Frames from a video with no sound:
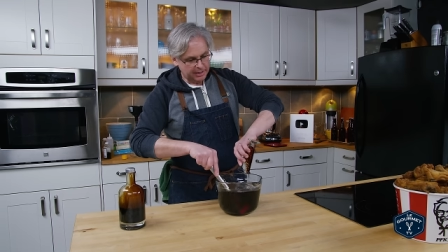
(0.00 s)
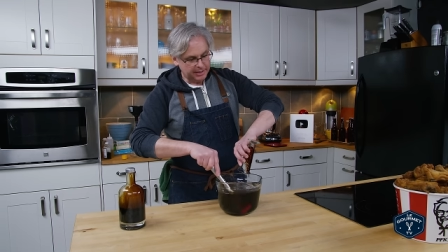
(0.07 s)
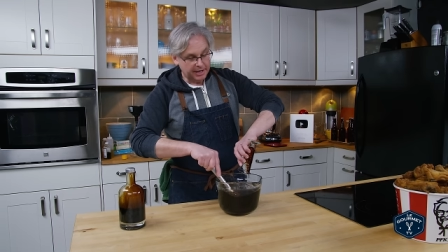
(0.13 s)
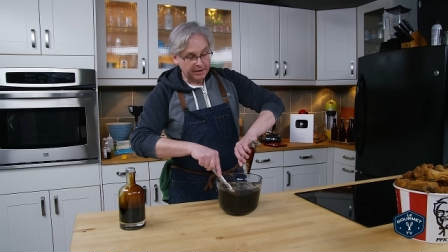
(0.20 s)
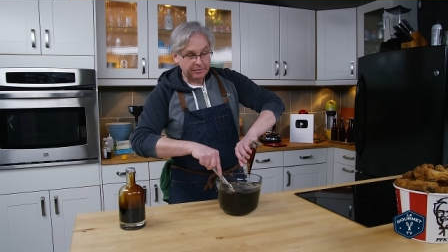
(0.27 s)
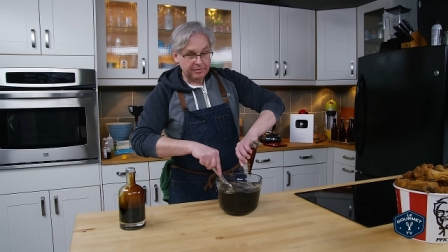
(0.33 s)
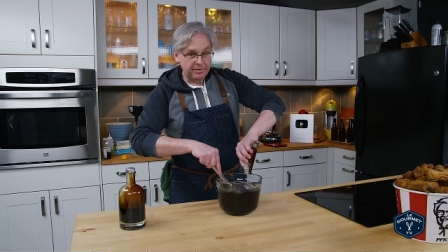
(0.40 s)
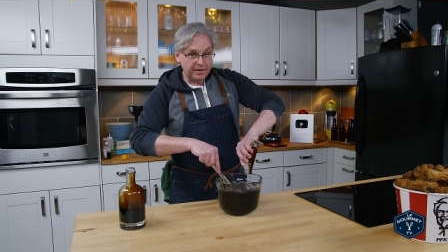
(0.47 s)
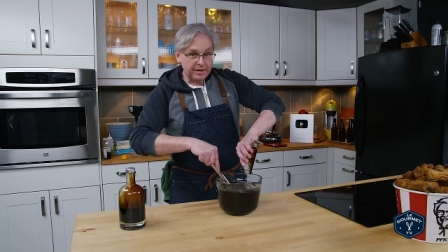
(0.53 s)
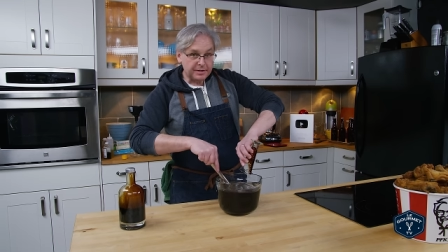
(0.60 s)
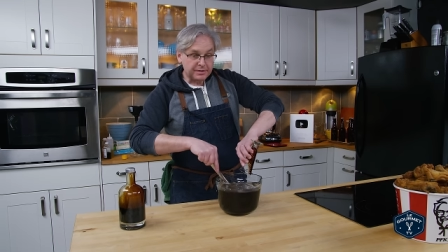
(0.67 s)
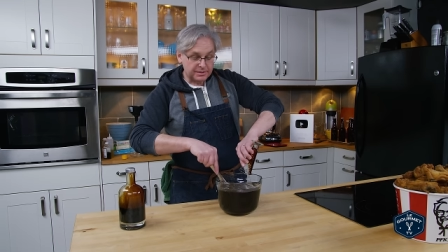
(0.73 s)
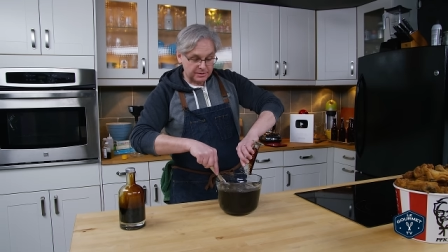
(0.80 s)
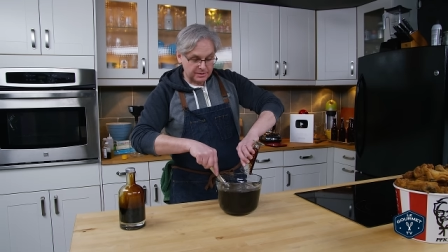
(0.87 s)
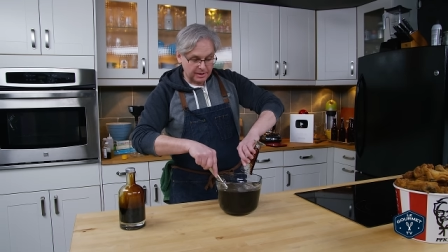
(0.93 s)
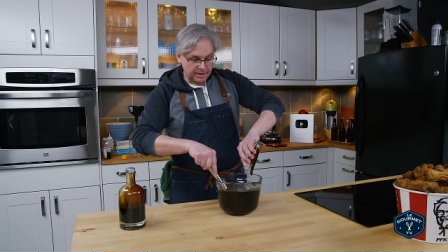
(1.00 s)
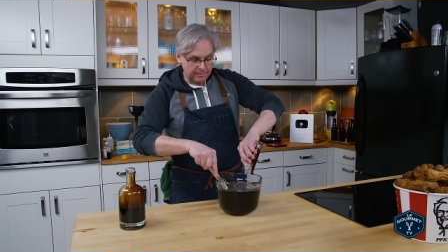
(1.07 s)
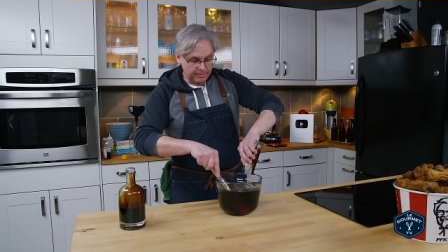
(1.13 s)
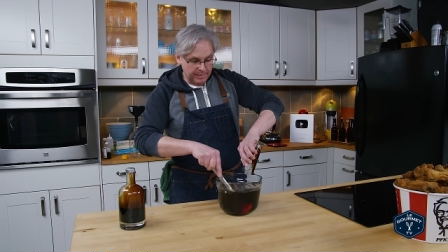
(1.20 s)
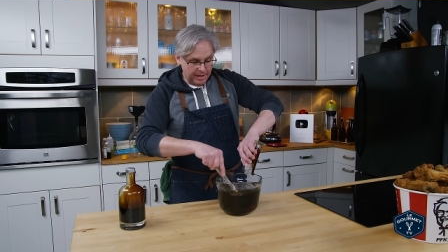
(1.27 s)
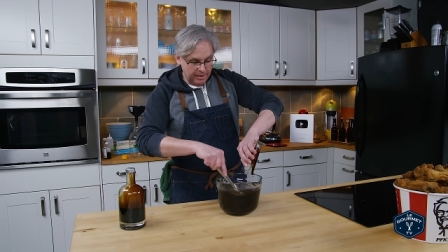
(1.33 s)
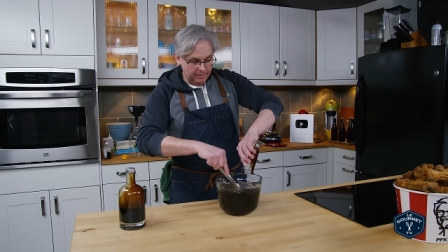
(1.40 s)
Now this
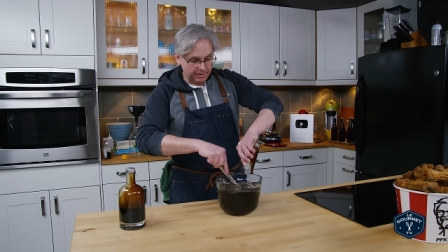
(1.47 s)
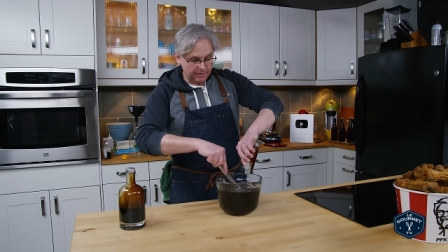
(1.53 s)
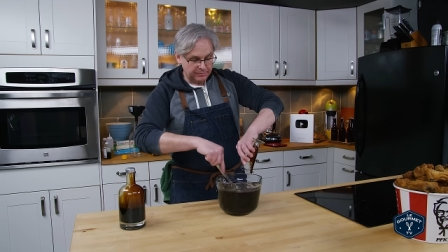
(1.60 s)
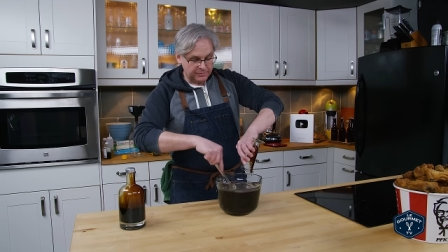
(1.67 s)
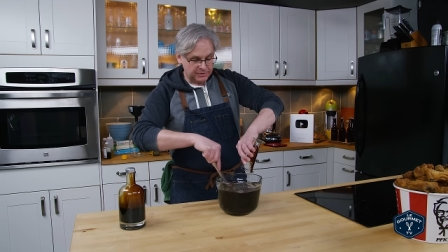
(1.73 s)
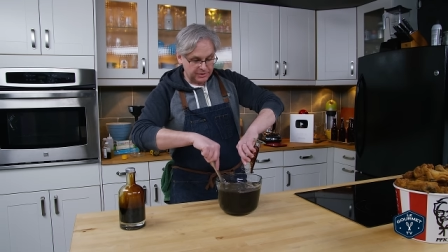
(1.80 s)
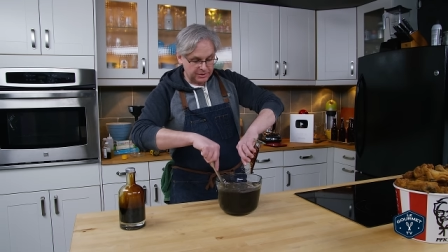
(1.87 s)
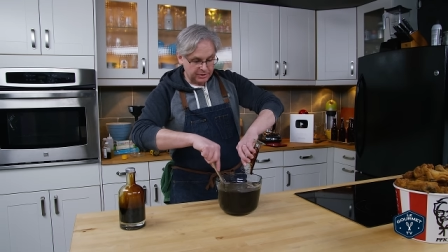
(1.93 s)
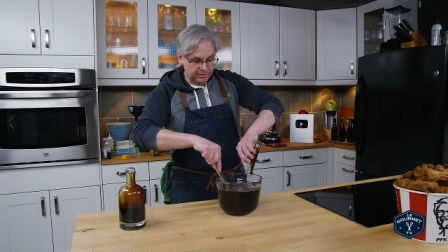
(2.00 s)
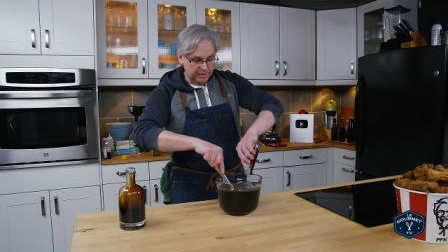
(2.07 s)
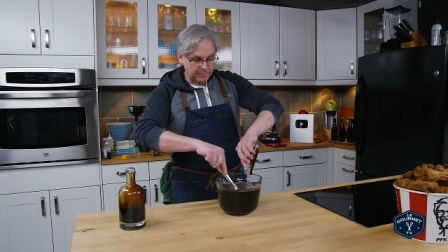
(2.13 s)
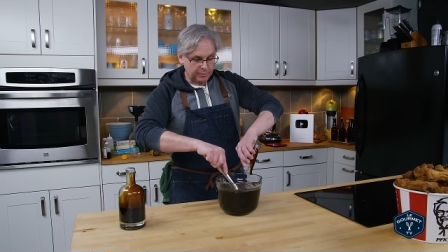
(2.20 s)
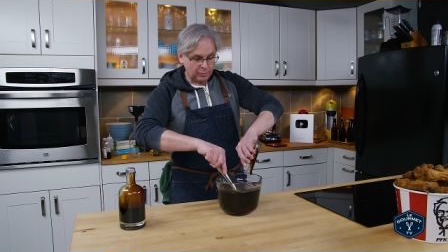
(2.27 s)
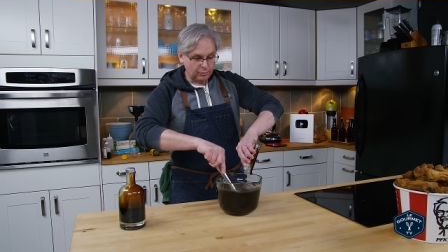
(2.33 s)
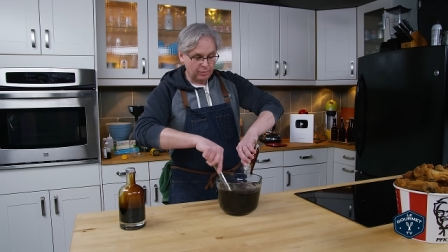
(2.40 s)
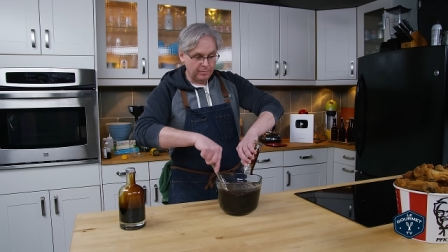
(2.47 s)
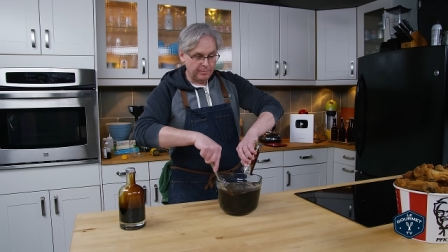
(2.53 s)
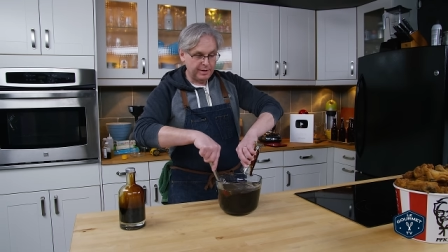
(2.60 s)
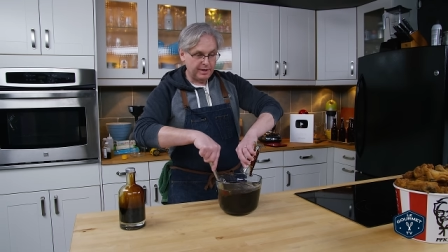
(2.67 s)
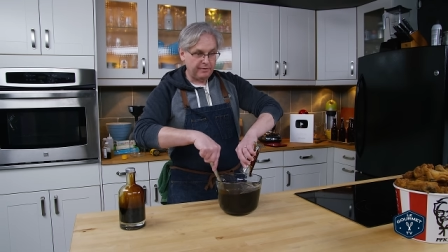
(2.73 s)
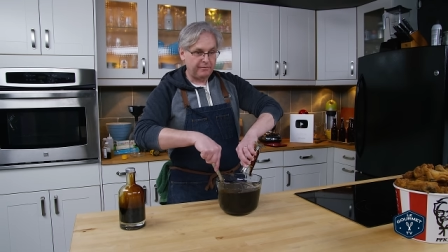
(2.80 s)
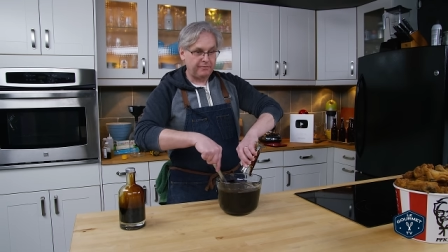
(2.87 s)
amount of syrup will
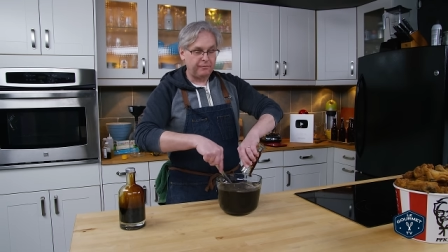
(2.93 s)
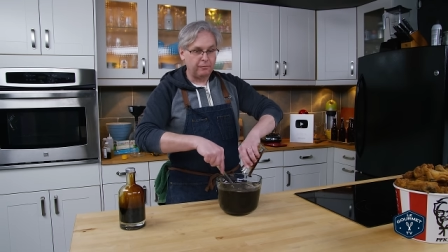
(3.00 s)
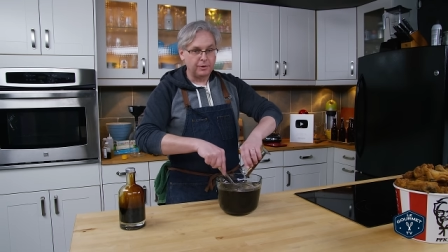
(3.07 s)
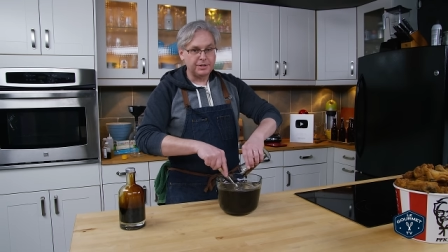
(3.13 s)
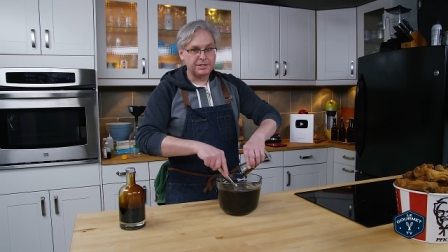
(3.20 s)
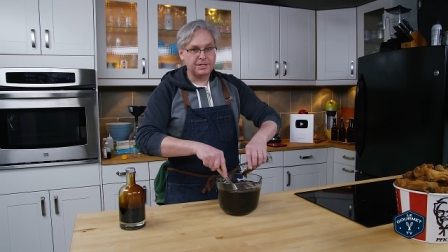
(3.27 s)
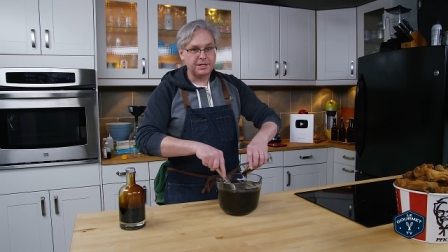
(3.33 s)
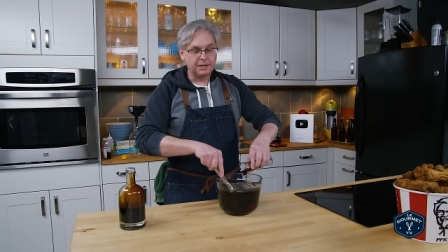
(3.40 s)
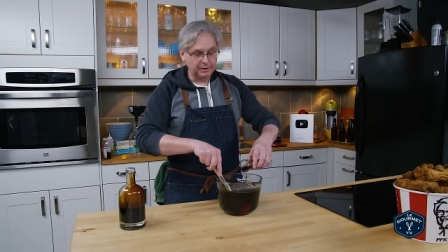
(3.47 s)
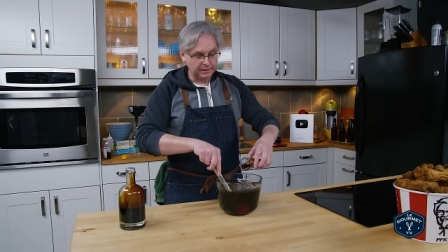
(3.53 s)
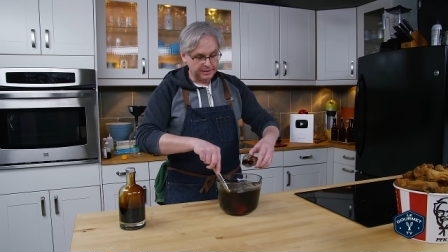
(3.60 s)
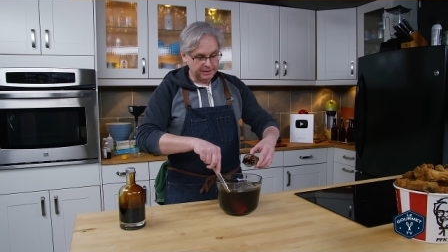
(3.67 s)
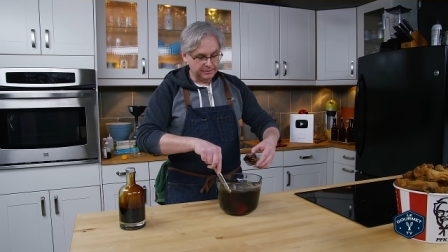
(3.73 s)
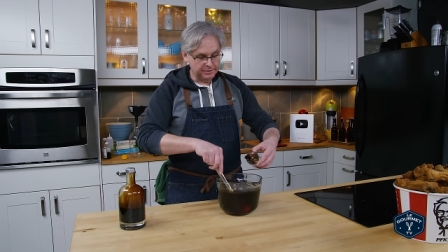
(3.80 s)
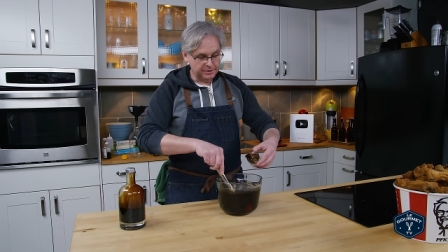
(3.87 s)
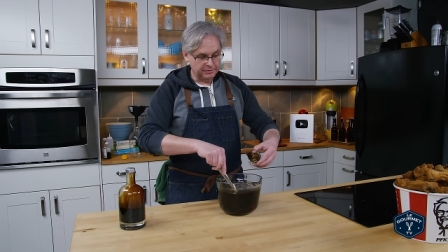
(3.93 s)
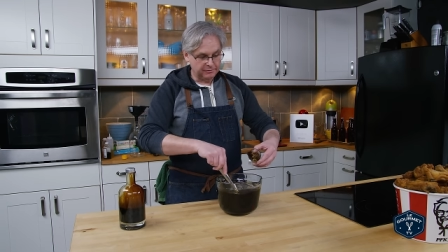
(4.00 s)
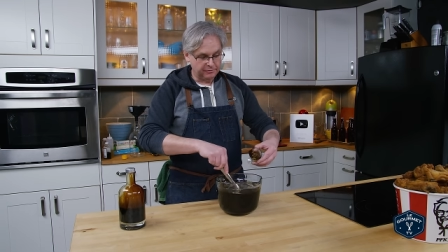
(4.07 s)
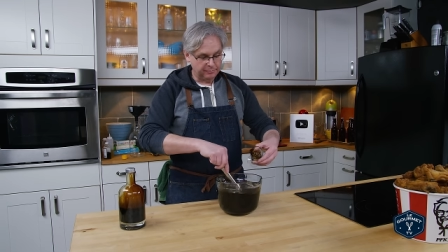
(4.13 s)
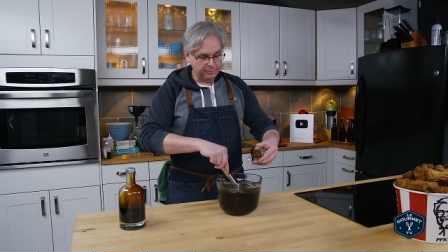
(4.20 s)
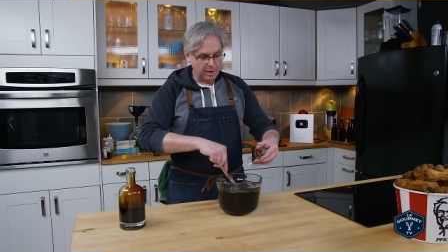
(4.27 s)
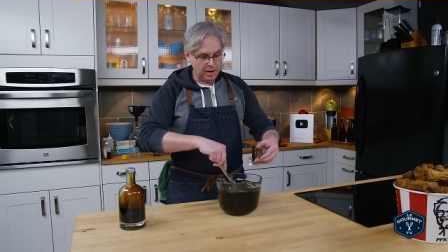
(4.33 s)
make 14 liters
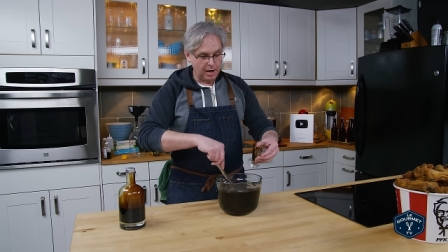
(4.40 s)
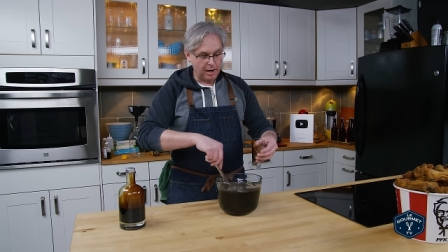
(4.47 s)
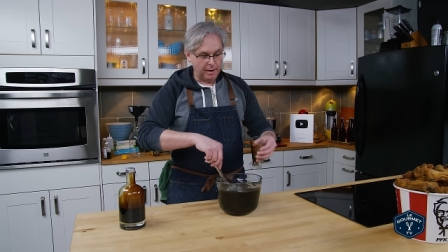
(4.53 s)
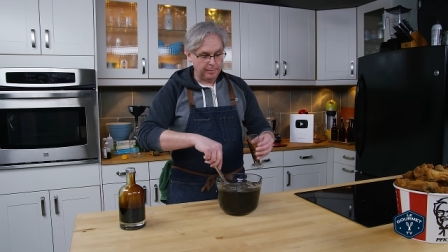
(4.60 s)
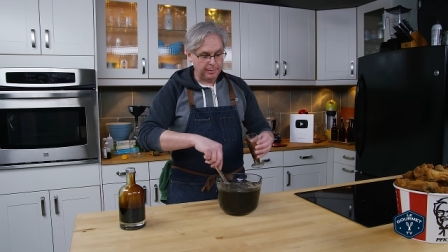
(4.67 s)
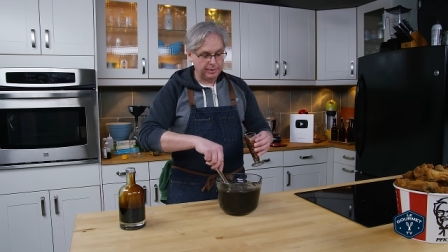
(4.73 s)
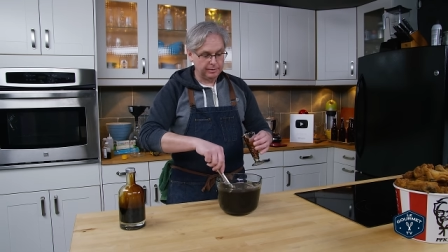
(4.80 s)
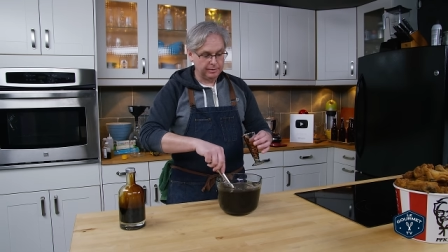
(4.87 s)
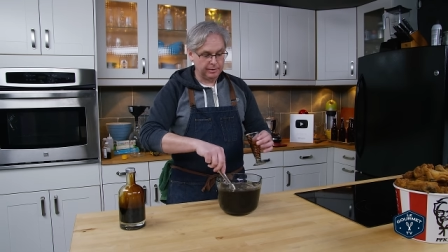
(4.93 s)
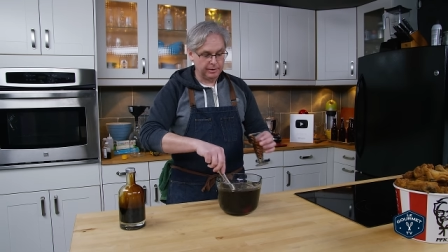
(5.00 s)
of pop,